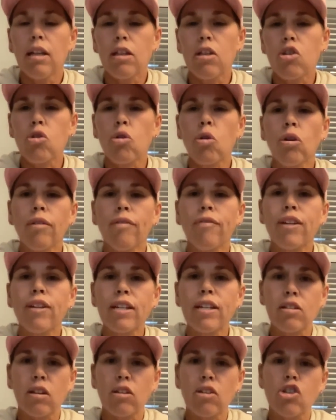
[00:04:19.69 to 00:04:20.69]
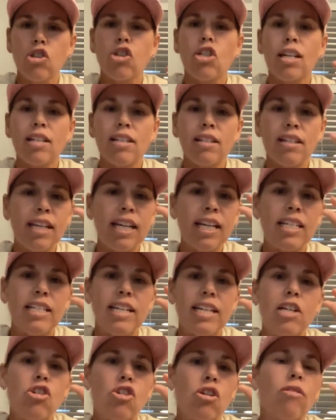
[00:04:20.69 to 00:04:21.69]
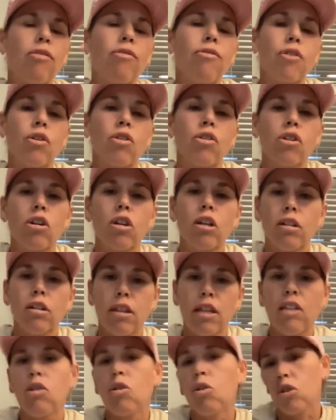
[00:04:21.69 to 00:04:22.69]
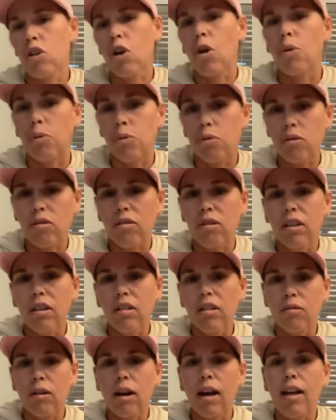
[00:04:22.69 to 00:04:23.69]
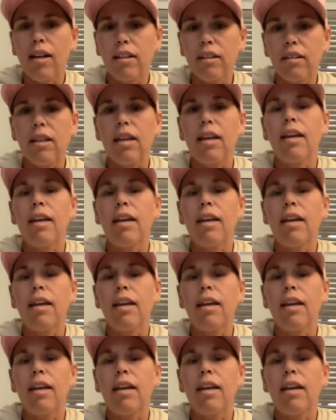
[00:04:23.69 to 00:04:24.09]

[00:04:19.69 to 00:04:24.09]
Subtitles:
The shorter fins are just an extension further than your toes, right?